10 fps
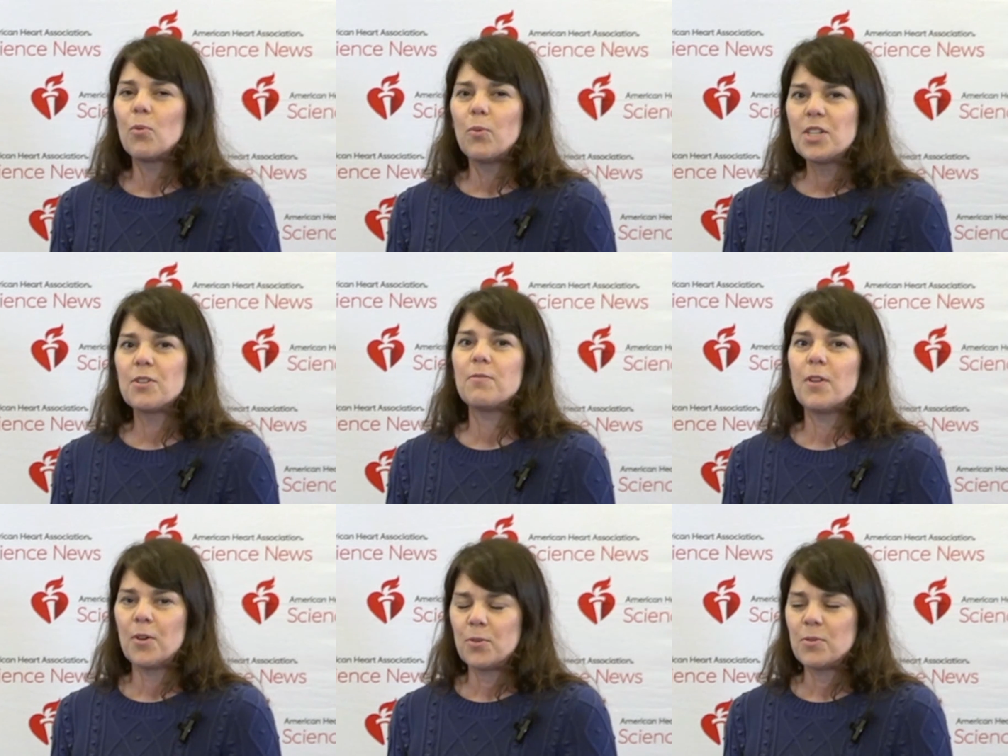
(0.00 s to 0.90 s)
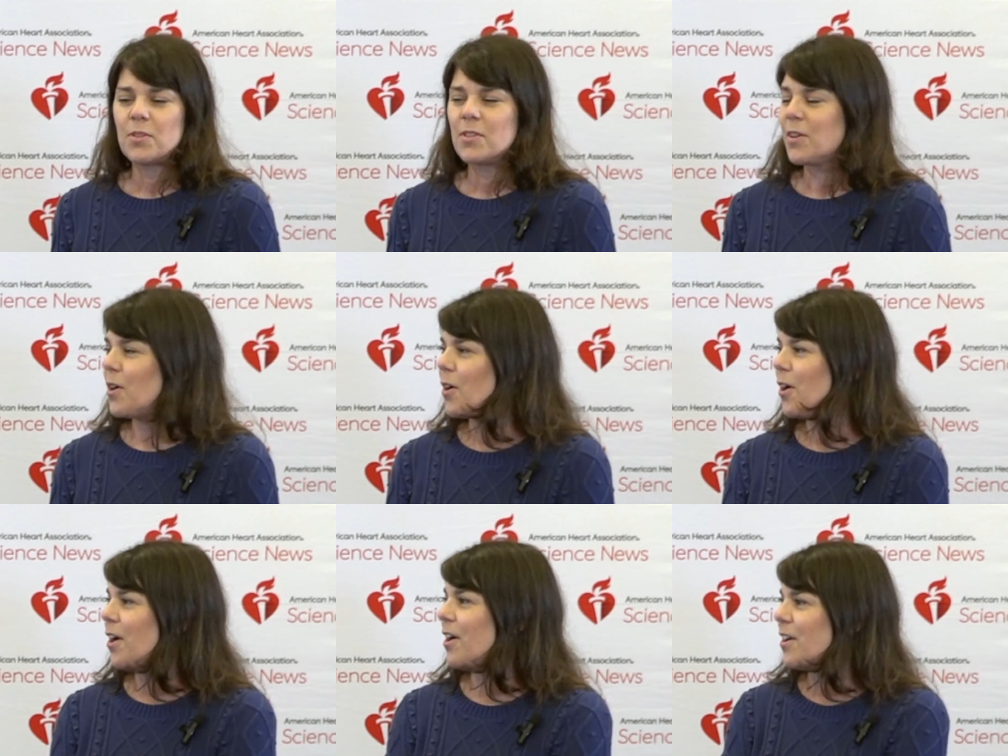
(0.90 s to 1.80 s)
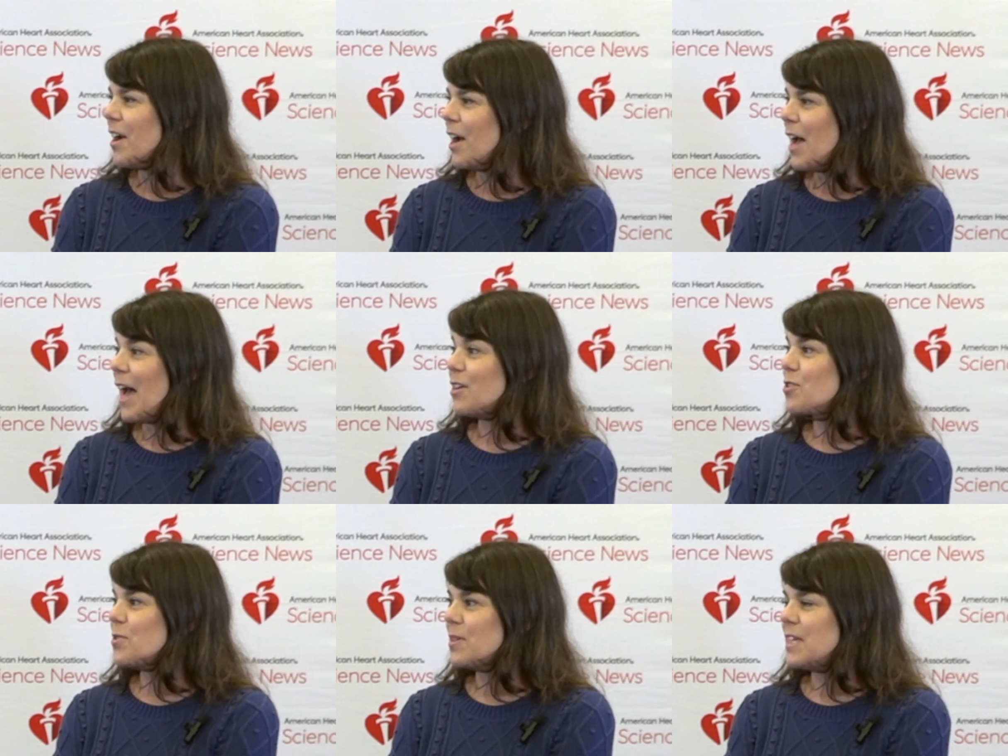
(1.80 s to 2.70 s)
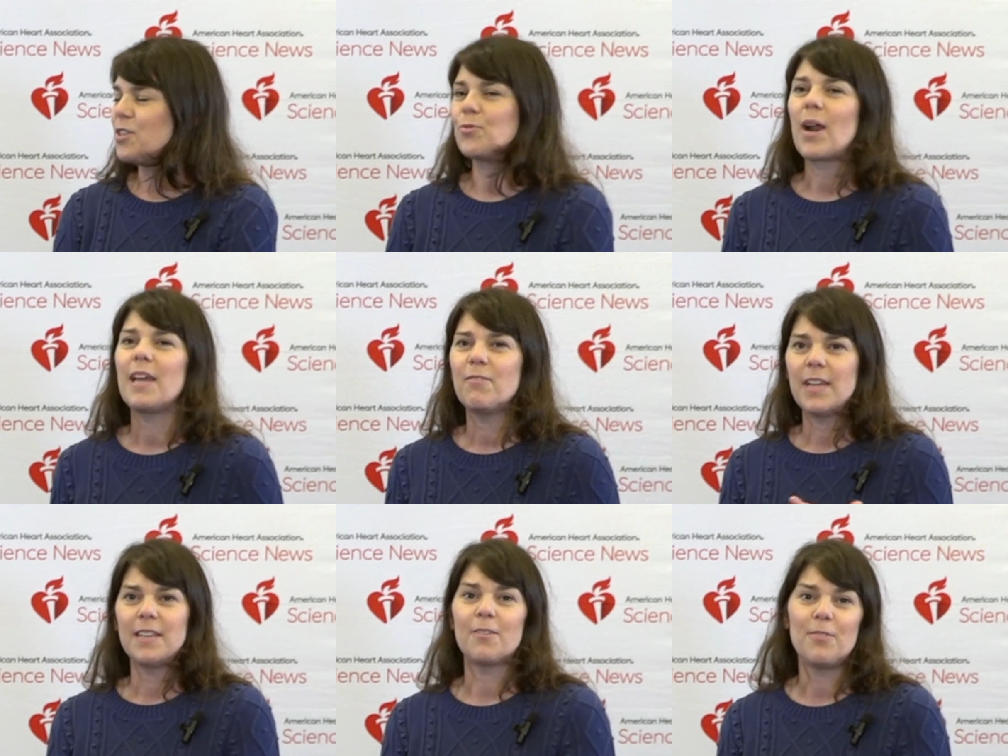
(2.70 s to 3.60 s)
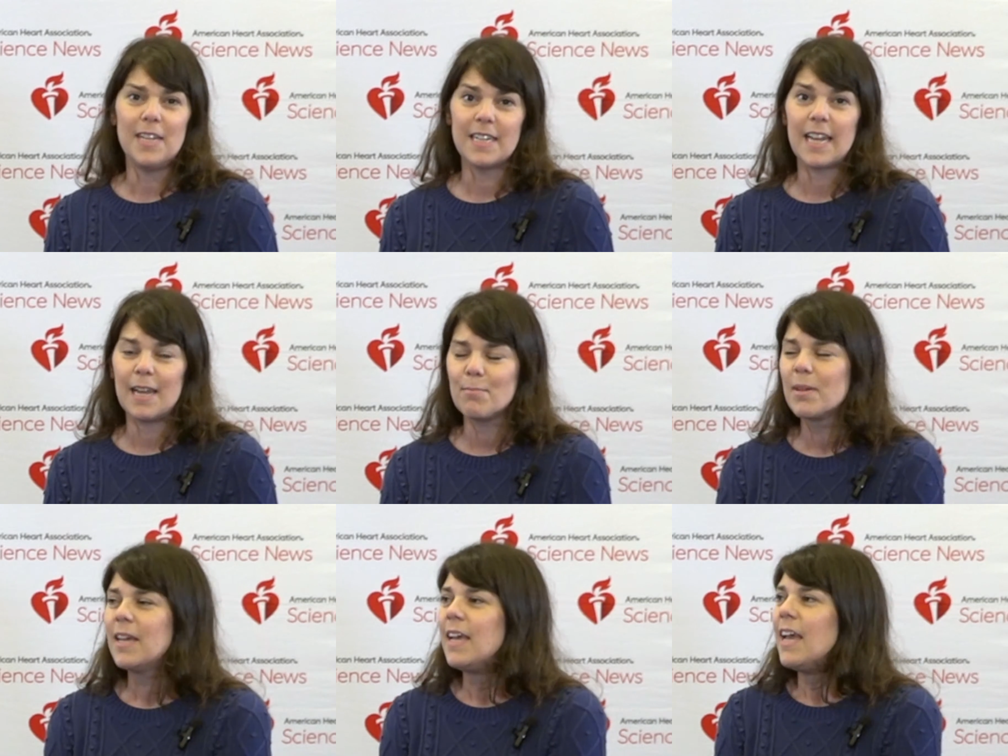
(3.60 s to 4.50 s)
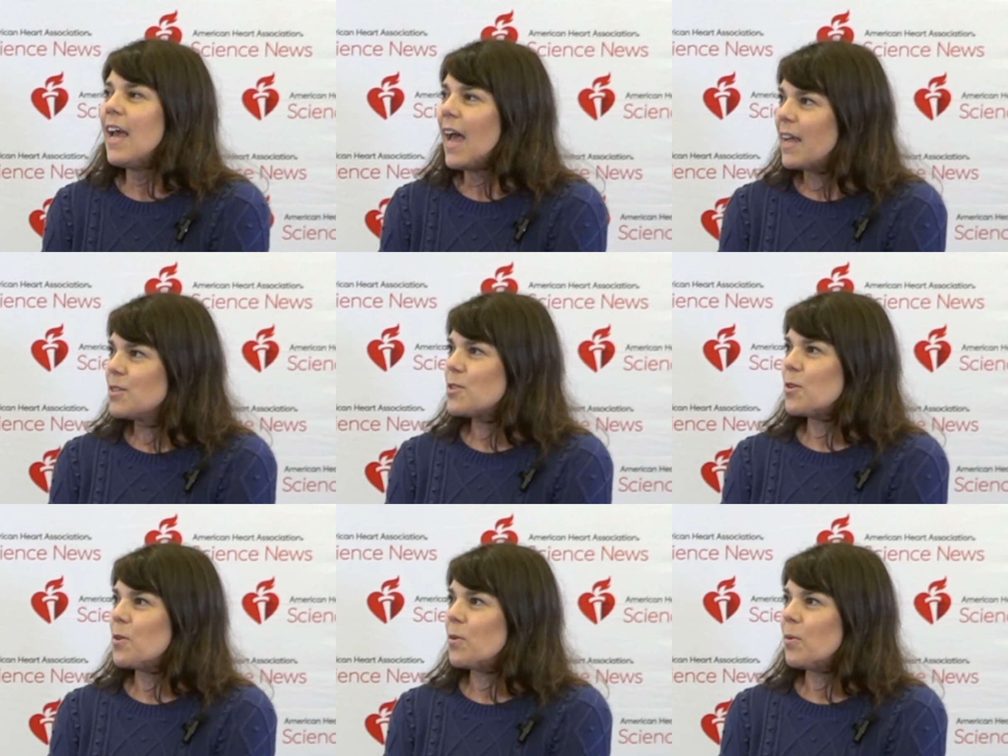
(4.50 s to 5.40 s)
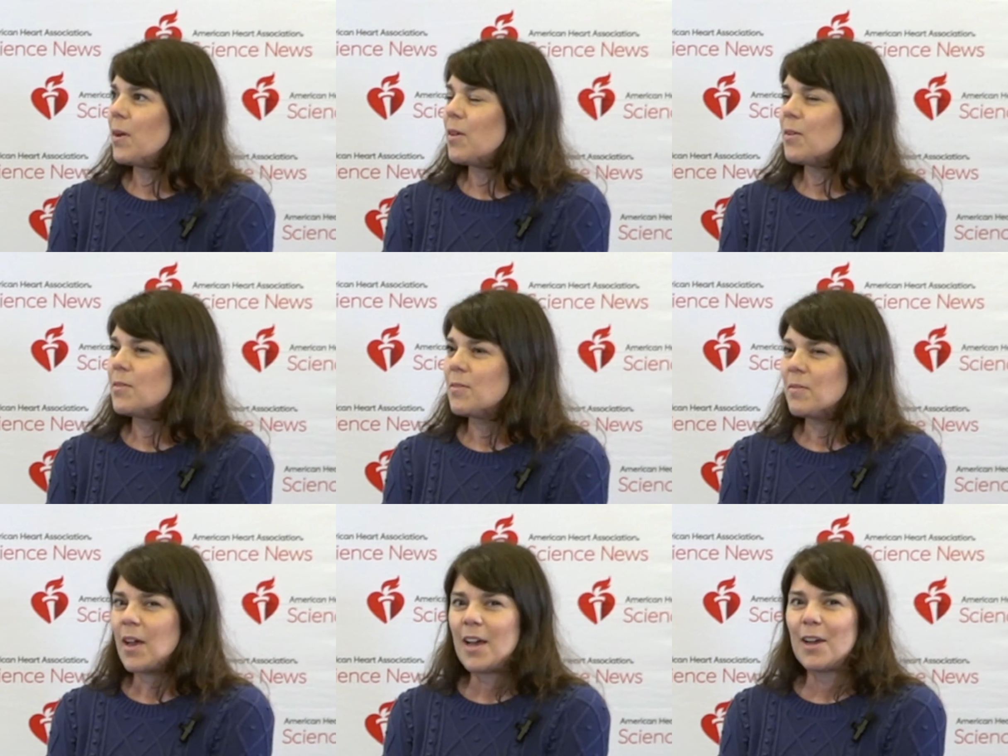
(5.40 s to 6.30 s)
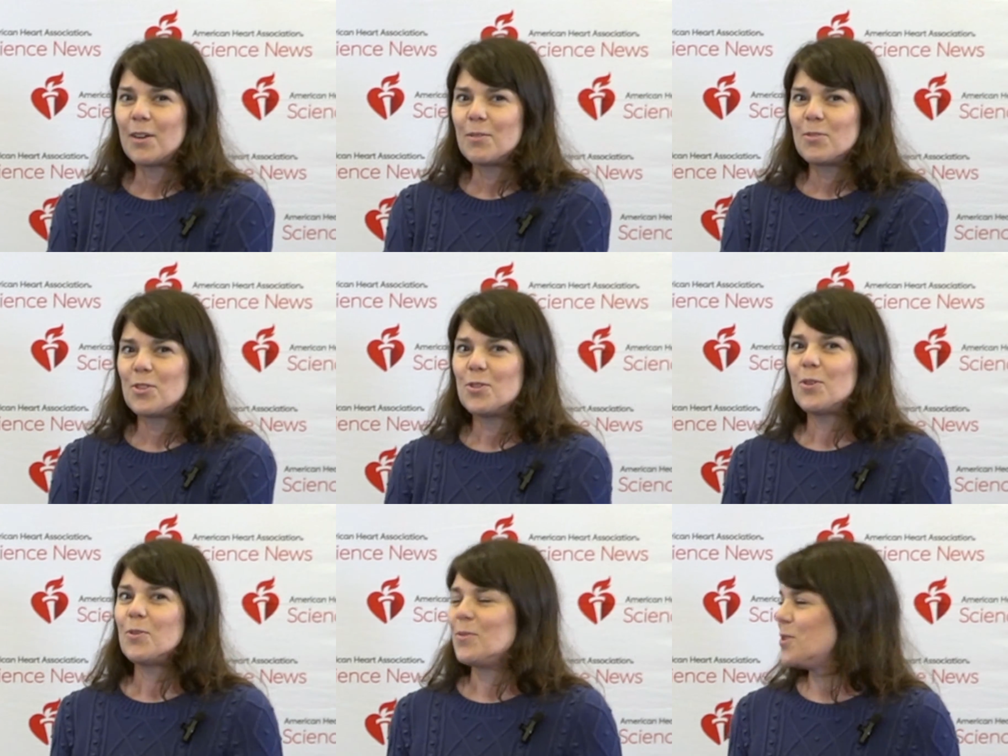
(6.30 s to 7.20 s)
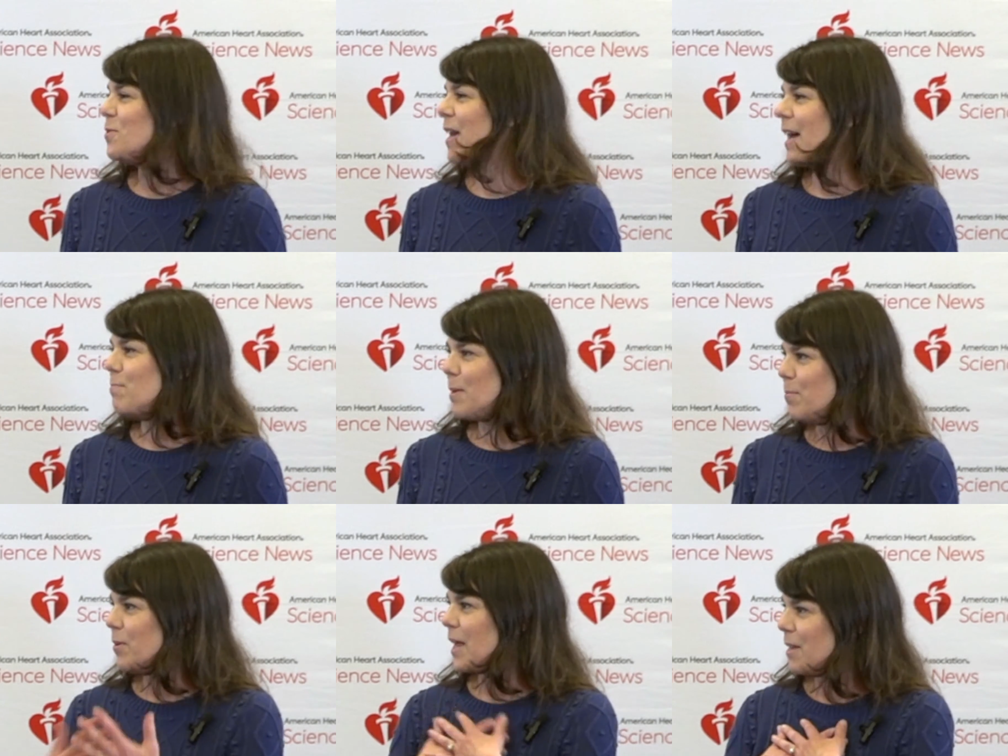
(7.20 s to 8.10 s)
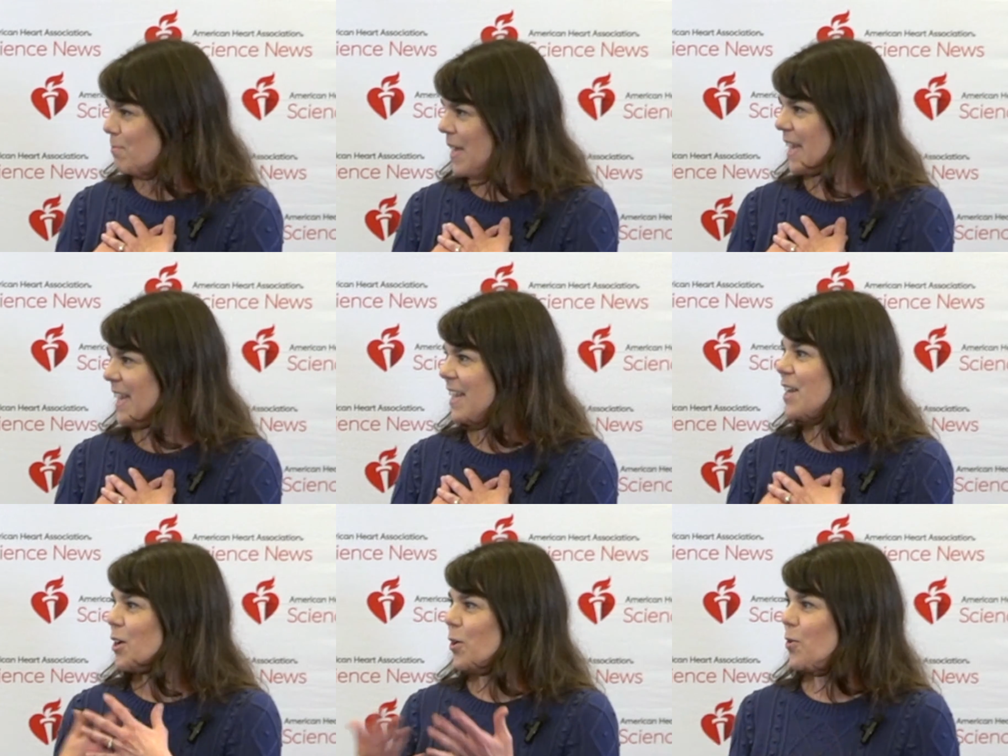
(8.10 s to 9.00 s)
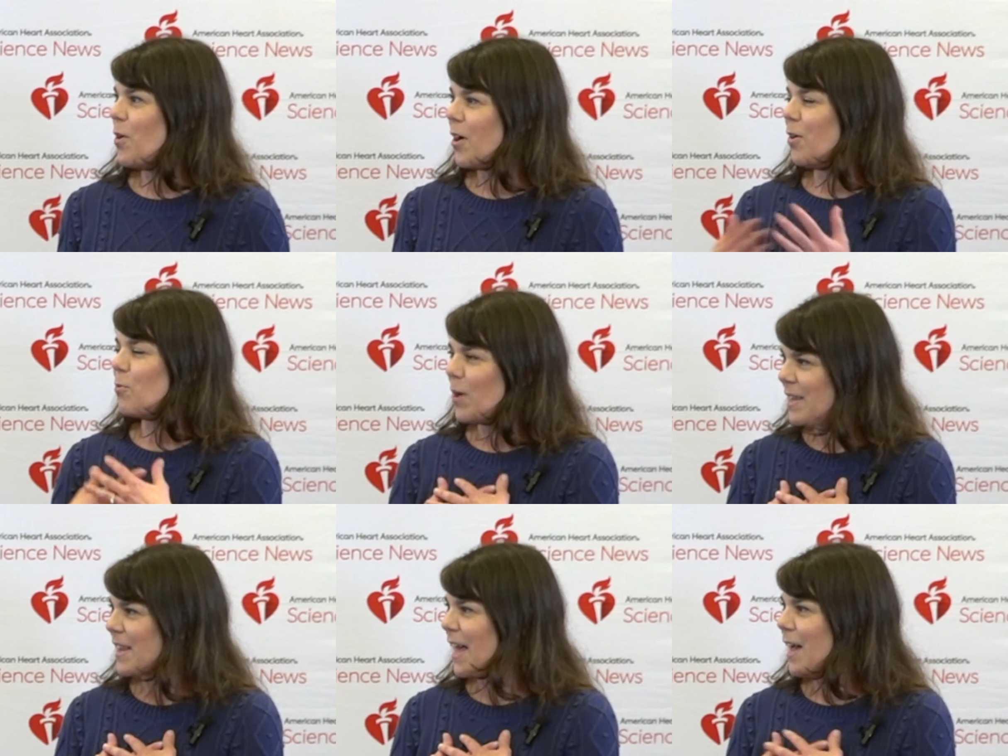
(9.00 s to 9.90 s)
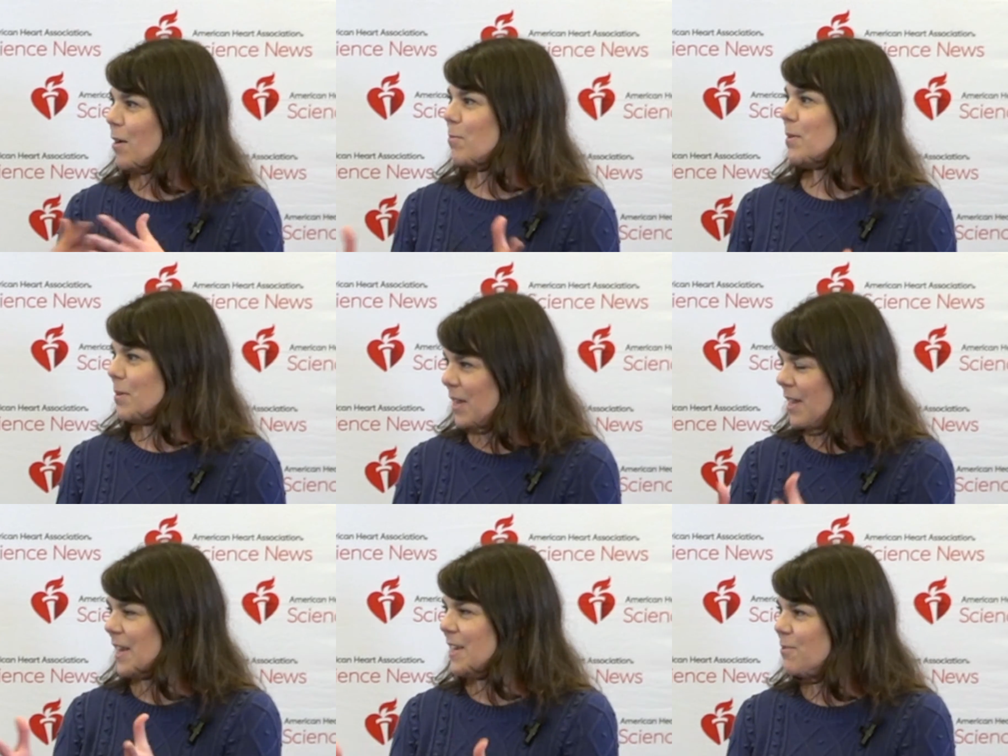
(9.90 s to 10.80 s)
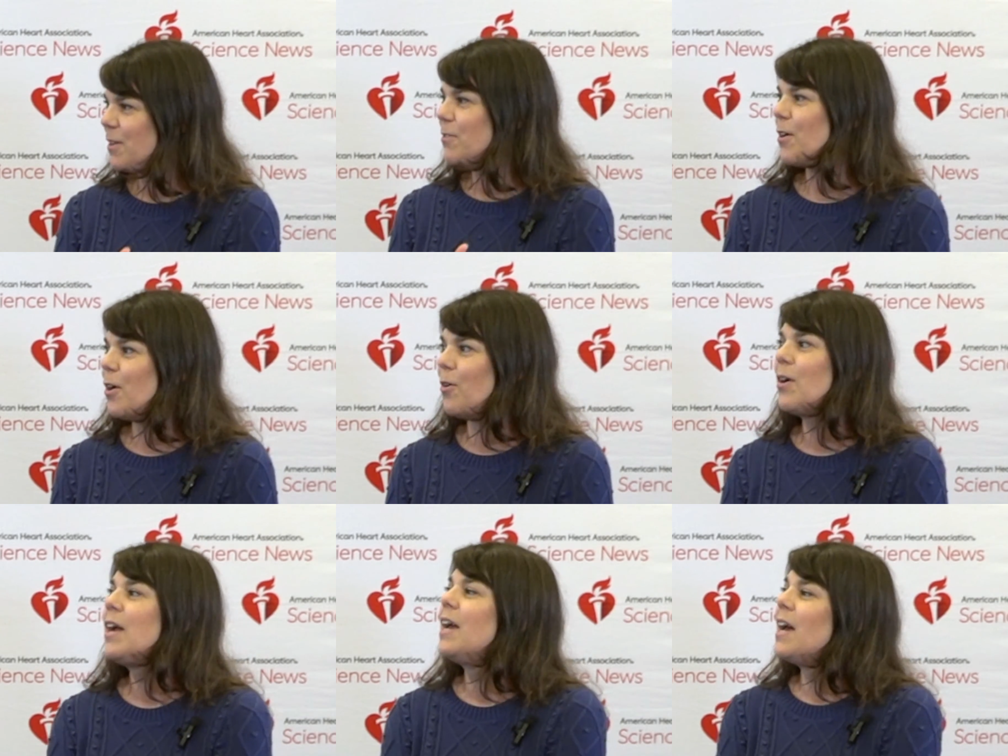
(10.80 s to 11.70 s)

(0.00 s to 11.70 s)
which of those are actually driving the phenotype. And so to do that, people like me, who are wet lab, in vivo